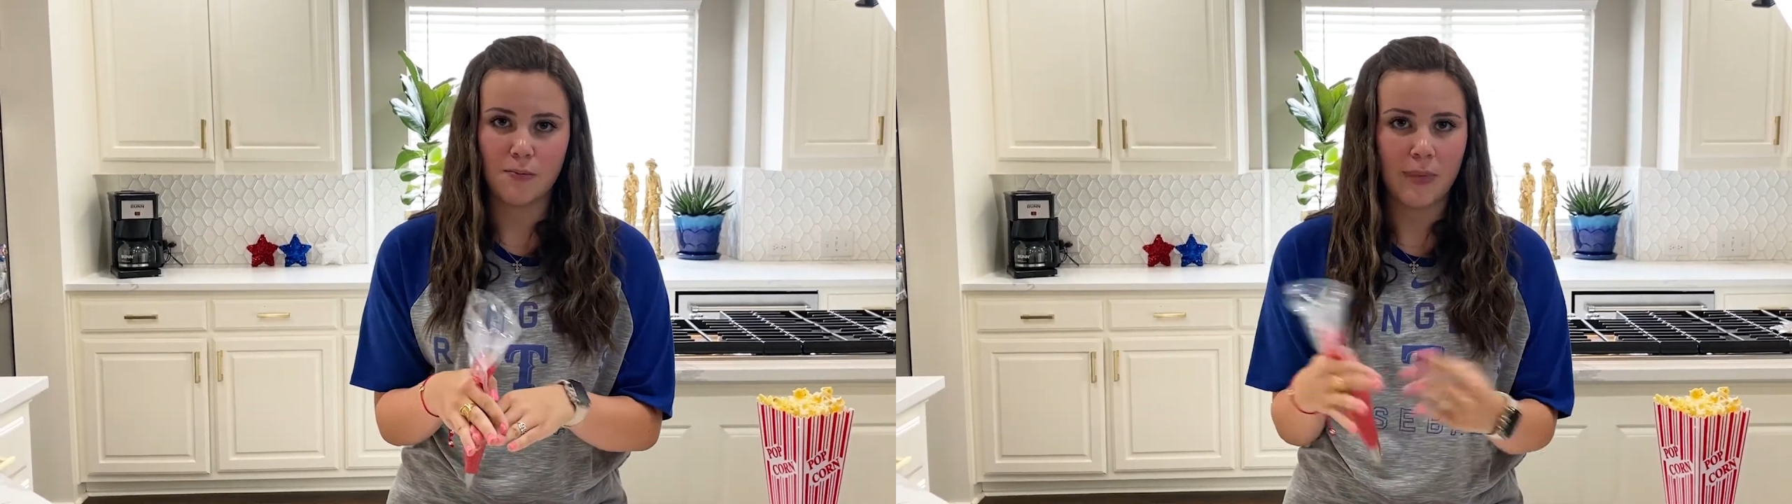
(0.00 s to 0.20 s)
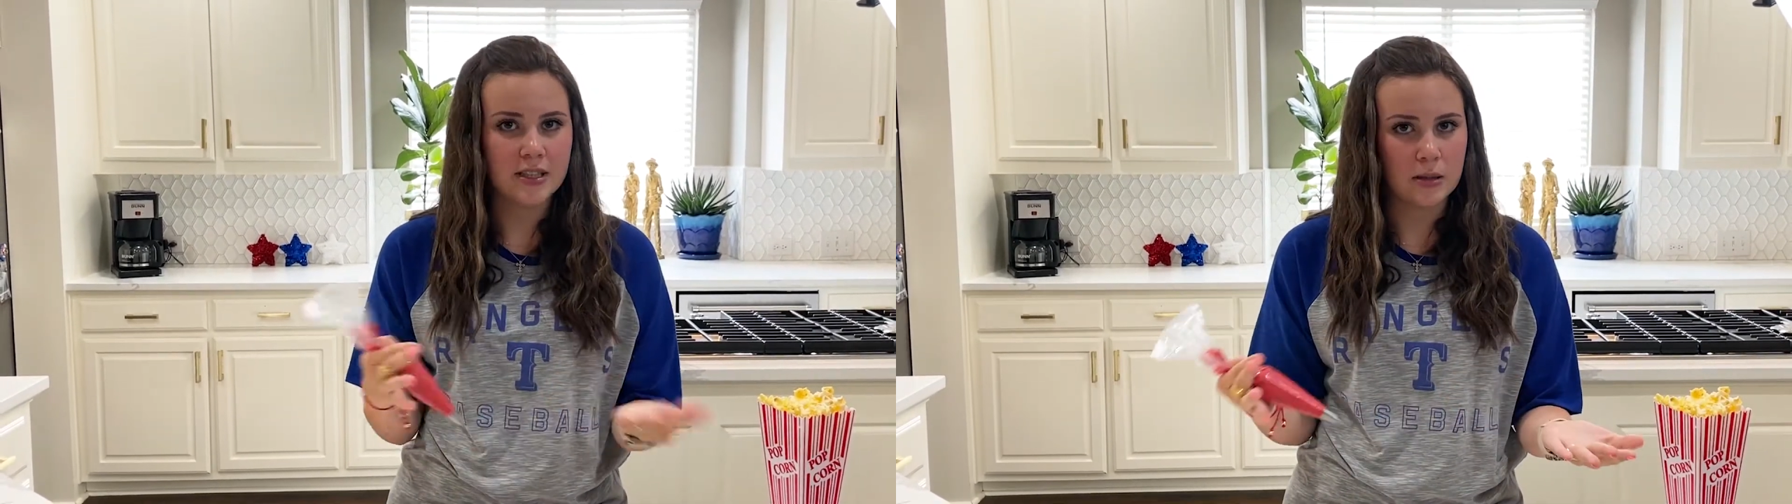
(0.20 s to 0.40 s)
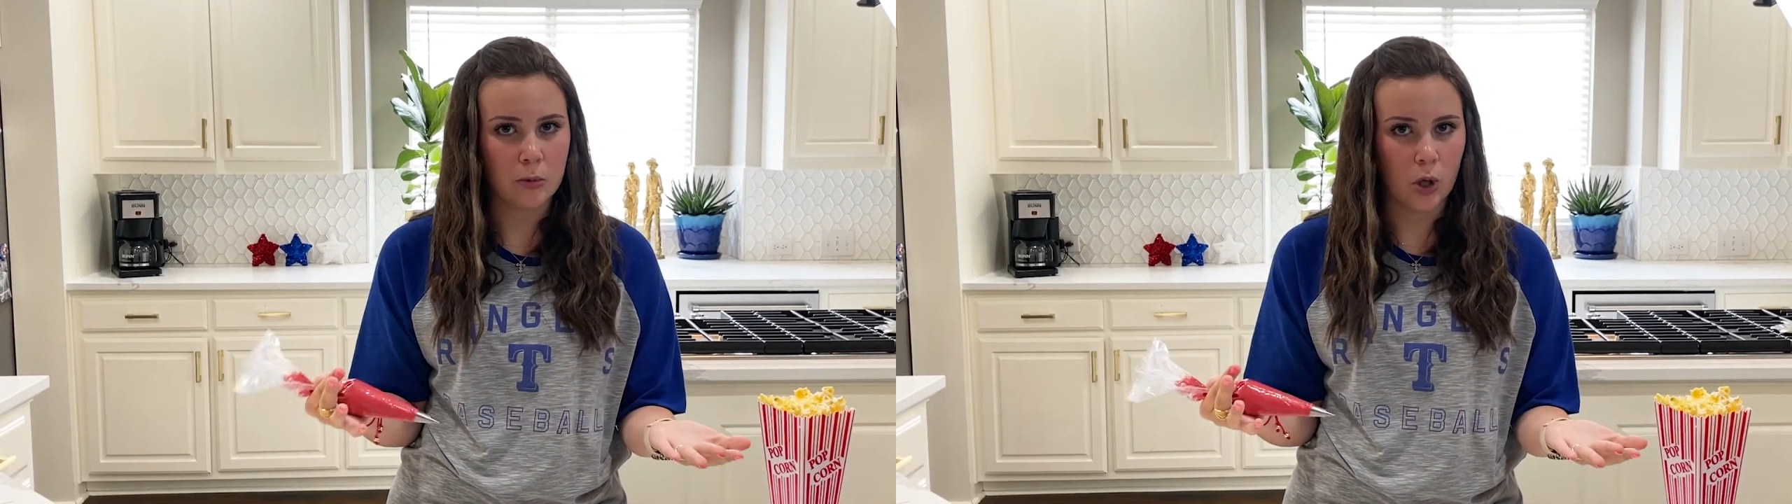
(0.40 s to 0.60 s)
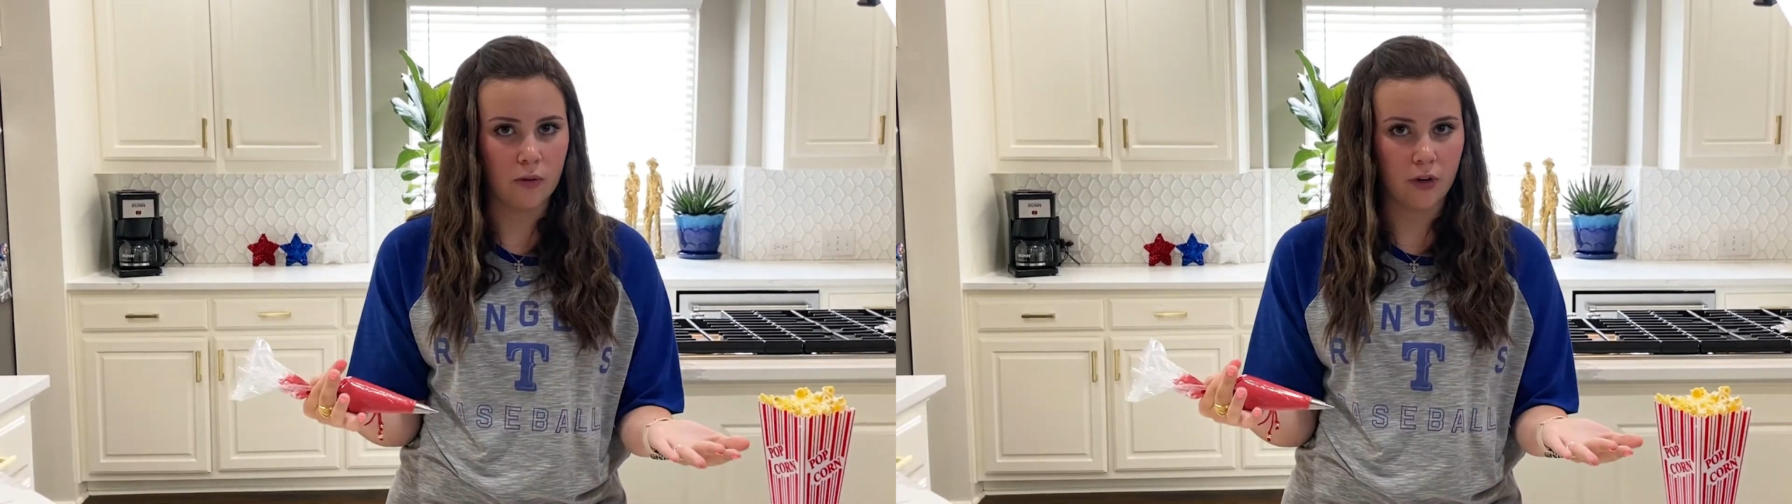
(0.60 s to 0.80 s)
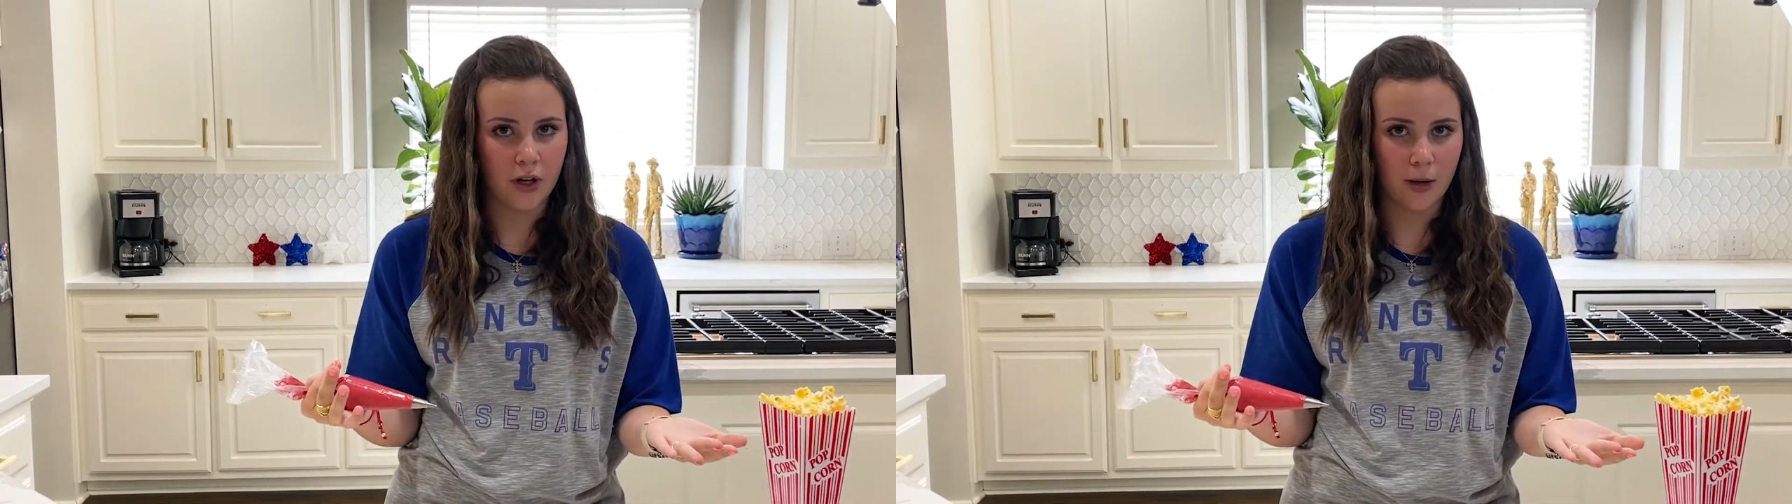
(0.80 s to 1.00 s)
mess up all
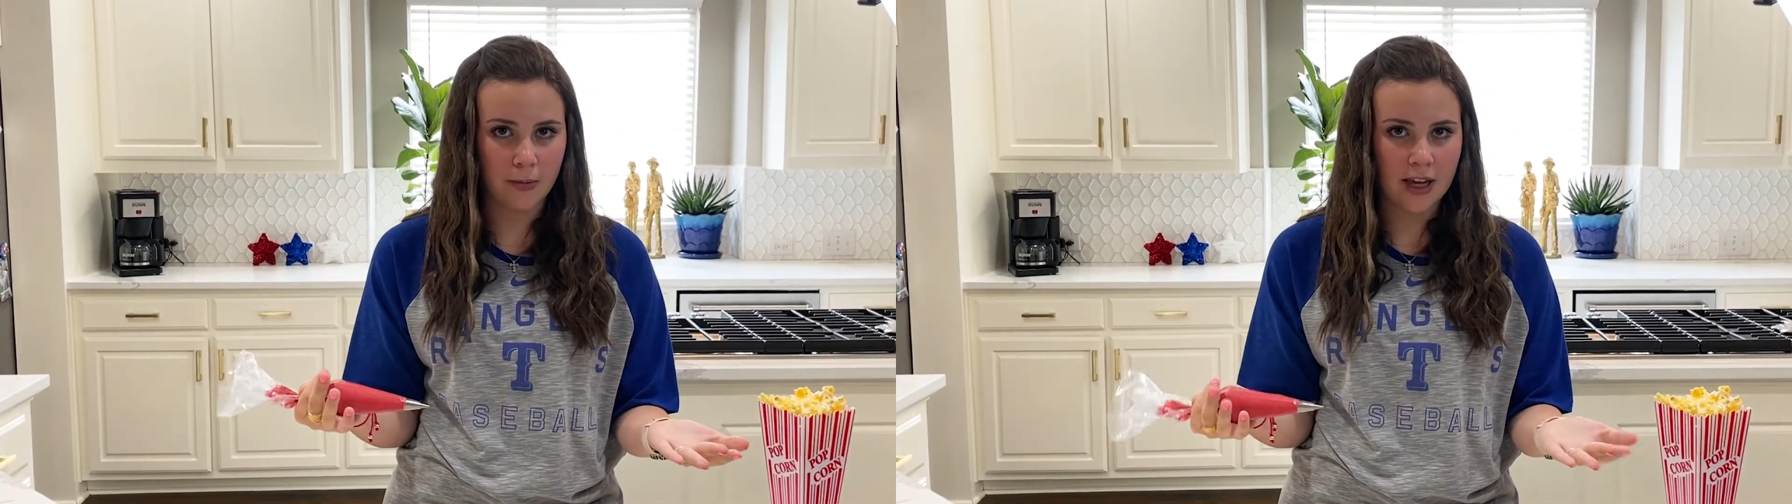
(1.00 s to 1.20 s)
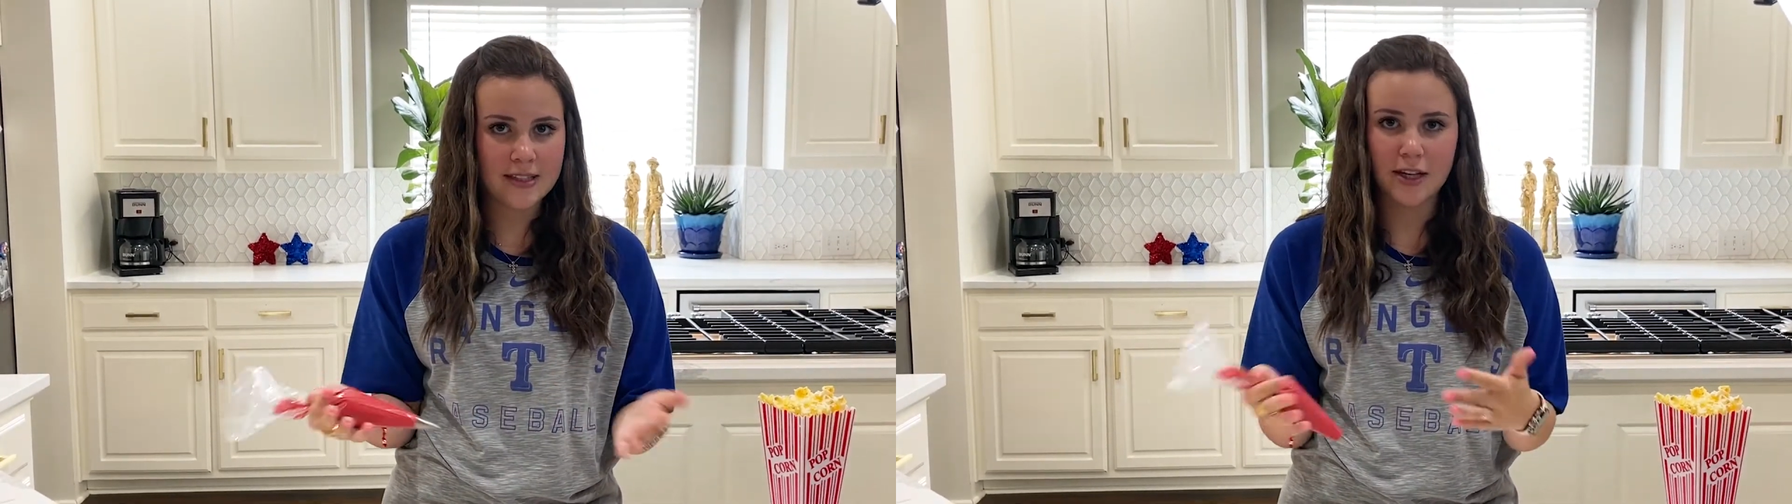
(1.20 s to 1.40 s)
of your cupcakes